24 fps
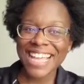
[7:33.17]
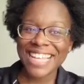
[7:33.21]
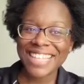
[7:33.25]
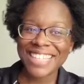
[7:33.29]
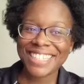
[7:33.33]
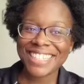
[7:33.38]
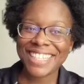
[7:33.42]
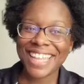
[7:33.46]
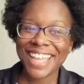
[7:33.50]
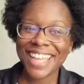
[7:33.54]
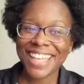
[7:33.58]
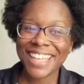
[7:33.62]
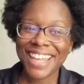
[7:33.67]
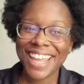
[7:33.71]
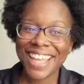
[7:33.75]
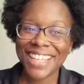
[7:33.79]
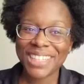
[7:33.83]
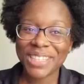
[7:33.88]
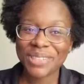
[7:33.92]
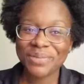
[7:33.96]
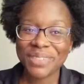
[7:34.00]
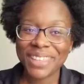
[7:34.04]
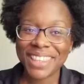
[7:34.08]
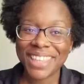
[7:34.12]
Stay
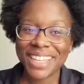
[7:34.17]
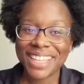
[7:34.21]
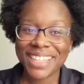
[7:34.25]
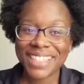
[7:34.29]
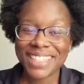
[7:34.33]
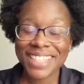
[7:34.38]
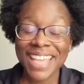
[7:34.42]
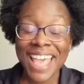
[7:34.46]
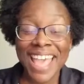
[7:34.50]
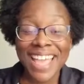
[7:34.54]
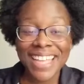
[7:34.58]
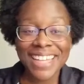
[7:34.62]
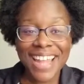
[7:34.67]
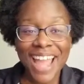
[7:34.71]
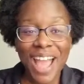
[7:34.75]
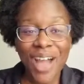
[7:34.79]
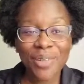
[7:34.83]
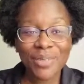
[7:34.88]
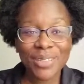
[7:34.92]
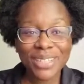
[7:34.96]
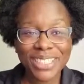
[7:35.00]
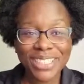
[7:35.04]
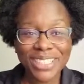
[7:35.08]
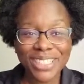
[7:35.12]
connected with us. Not
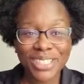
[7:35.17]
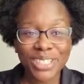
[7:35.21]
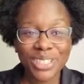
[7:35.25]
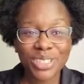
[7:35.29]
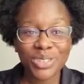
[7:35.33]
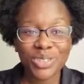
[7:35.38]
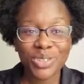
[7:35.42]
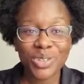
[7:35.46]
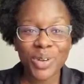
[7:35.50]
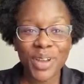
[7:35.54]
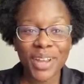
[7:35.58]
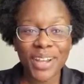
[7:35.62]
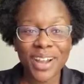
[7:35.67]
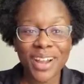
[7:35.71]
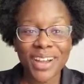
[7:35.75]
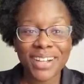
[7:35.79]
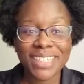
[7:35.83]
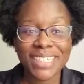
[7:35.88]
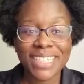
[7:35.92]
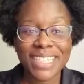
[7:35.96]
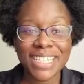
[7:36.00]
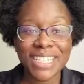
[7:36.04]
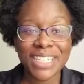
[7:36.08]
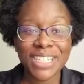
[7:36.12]
only should you join our
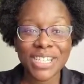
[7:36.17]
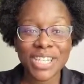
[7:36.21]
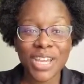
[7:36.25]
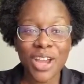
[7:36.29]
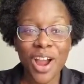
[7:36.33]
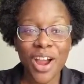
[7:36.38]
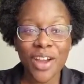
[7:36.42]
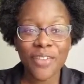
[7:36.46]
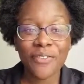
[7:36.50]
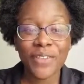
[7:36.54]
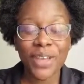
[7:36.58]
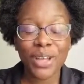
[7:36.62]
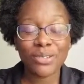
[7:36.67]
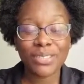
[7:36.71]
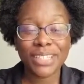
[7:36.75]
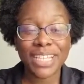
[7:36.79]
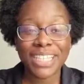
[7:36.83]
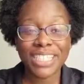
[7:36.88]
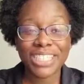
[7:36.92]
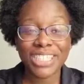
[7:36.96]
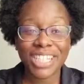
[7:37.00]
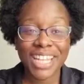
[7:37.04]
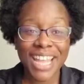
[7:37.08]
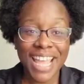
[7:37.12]
TGR
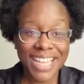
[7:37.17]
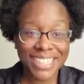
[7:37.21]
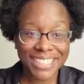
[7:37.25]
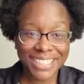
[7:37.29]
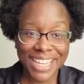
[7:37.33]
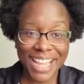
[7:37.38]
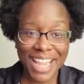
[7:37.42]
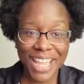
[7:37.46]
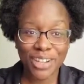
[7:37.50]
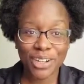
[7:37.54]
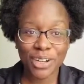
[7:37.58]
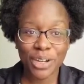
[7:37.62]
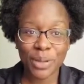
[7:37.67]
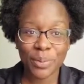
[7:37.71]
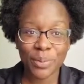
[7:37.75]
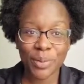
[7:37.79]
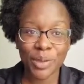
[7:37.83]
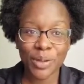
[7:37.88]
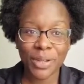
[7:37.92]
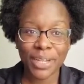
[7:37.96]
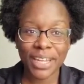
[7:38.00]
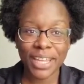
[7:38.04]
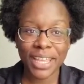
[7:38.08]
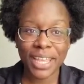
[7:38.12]
Foundation Educator
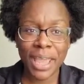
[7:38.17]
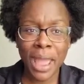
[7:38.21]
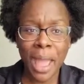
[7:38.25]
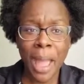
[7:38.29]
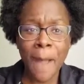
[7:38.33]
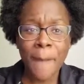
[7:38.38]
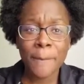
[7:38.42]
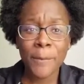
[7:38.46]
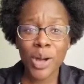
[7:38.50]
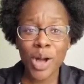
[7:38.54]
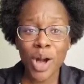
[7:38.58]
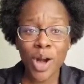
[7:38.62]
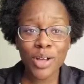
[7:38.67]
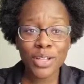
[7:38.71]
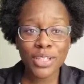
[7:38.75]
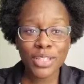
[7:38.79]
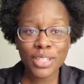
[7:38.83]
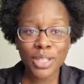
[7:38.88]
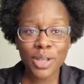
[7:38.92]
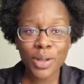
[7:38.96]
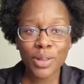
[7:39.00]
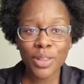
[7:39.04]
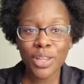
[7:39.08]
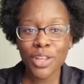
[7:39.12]
community, but
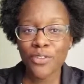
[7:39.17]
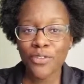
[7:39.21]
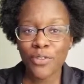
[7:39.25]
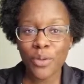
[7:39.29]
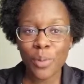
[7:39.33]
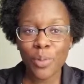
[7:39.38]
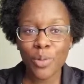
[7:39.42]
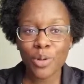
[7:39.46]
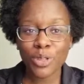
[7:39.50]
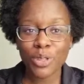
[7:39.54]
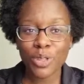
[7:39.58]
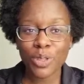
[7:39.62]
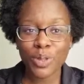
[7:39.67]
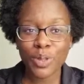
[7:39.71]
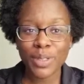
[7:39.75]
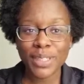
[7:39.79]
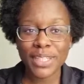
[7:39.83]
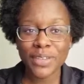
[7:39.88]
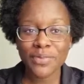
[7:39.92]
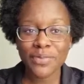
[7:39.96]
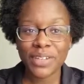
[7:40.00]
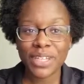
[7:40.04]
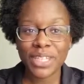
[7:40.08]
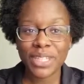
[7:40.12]
also look for more tools
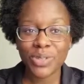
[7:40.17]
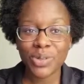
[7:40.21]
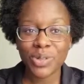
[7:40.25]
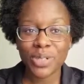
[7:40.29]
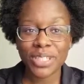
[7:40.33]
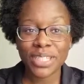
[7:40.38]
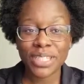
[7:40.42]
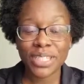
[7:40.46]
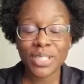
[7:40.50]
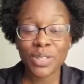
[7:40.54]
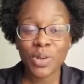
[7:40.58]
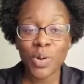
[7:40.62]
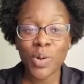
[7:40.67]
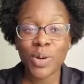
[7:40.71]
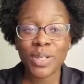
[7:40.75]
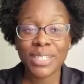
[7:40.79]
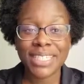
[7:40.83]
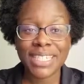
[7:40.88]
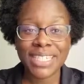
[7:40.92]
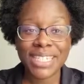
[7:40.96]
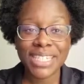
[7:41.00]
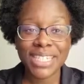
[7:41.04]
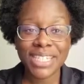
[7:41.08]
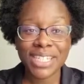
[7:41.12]
and resources on
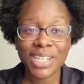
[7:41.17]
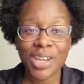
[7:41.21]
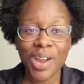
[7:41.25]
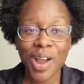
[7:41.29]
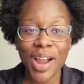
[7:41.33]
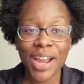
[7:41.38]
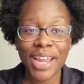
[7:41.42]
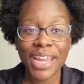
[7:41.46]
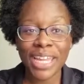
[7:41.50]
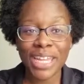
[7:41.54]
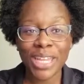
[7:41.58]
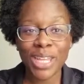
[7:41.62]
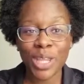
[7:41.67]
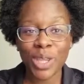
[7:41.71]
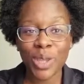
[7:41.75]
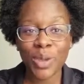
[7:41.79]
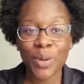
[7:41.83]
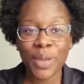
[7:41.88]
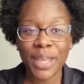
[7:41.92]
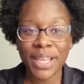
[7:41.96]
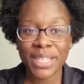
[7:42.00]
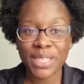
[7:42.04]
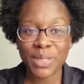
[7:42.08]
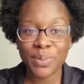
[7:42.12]

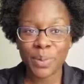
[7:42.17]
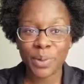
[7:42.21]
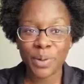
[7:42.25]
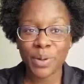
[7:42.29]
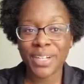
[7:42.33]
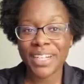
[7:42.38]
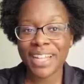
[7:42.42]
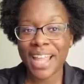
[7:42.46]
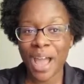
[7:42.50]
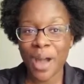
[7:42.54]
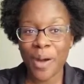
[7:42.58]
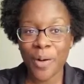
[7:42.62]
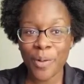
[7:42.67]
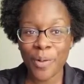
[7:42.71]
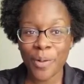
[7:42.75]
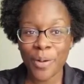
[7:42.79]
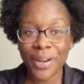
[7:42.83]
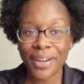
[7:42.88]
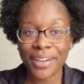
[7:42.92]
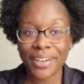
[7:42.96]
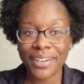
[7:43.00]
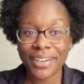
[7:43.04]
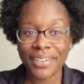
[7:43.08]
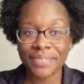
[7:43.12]

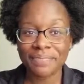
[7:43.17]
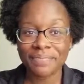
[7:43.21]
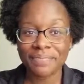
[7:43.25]
tgreduexplore.org.